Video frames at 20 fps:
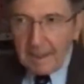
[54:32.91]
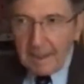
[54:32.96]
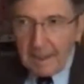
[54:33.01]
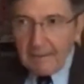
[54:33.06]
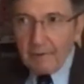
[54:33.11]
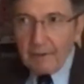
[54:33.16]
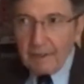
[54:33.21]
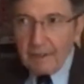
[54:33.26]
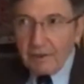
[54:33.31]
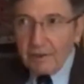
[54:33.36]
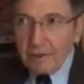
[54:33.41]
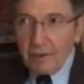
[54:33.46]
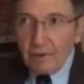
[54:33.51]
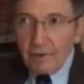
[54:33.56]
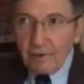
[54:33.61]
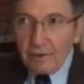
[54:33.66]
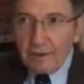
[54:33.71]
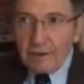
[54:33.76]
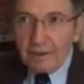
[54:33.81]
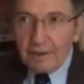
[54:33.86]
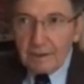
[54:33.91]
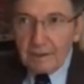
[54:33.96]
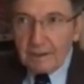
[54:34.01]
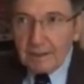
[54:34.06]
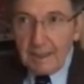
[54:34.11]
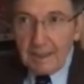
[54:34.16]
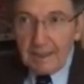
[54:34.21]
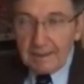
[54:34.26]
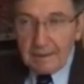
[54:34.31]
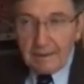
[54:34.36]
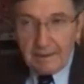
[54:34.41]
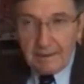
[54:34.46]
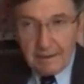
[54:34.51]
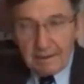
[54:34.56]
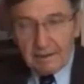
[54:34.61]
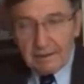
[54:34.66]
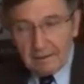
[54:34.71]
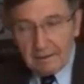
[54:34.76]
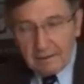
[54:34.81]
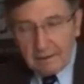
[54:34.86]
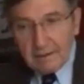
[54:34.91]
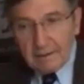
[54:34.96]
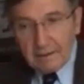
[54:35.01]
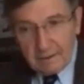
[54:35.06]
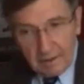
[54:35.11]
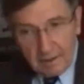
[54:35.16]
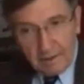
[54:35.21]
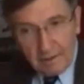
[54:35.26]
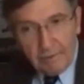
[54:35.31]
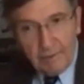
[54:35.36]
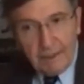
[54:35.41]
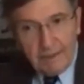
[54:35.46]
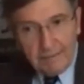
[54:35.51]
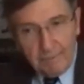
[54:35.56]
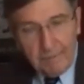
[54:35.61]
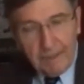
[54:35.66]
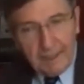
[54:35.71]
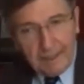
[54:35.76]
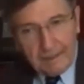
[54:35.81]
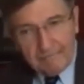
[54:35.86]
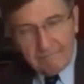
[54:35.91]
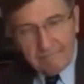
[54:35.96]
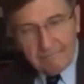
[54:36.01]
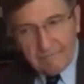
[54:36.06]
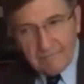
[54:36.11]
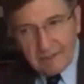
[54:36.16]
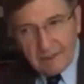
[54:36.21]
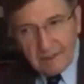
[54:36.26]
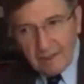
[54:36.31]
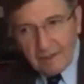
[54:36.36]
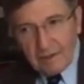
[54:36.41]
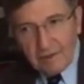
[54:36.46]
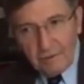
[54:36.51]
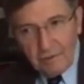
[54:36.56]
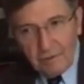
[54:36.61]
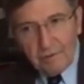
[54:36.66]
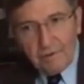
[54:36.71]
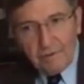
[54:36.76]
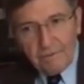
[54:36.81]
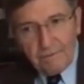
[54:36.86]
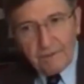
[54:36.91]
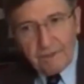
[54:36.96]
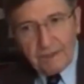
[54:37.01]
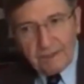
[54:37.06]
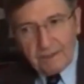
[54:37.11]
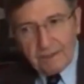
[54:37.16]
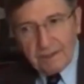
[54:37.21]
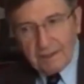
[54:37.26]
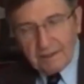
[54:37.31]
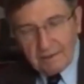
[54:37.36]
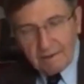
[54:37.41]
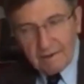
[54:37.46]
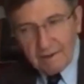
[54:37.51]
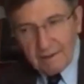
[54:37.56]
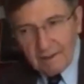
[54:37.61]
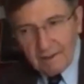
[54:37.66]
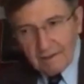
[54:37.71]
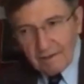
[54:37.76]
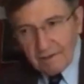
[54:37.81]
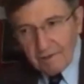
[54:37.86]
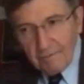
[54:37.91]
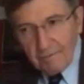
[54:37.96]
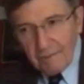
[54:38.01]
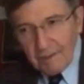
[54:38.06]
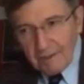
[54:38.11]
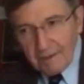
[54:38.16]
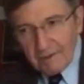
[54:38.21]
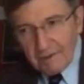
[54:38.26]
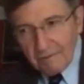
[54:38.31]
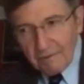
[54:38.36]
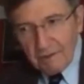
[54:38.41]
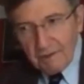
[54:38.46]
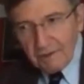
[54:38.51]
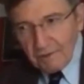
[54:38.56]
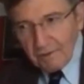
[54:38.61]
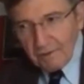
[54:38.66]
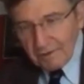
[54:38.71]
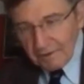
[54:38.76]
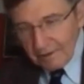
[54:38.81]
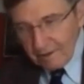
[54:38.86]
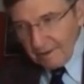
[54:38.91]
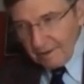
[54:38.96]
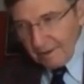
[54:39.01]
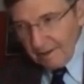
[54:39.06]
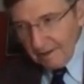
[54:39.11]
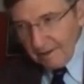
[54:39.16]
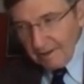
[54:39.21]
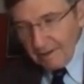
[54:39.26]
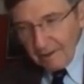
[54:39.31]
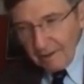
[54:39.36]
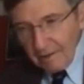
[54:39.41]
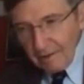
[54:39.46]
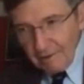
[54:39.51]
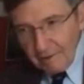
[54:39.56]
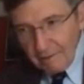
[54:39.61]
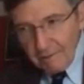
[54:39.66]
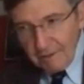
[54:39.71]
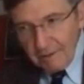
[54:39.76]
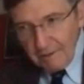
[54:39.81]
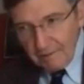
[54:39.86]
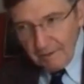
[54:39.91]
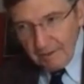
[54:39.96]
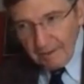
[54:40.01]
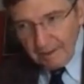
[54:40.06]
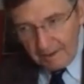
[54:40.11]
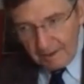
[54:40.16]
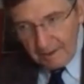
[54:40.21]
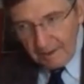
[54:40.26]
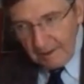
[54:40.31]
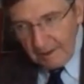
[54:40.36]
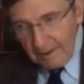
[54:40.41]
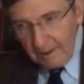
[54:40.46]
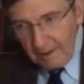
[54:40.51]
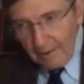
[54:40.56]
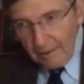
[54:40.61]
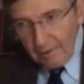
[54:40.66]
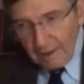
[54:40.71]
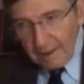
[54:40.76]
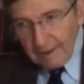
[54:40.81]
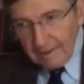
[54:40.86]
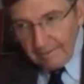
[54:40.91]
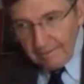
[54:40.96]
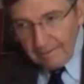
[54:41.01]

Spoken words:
And when I showed it, Ken, a great man, a huge friend and tremendous resource, encouraged me in my whole life.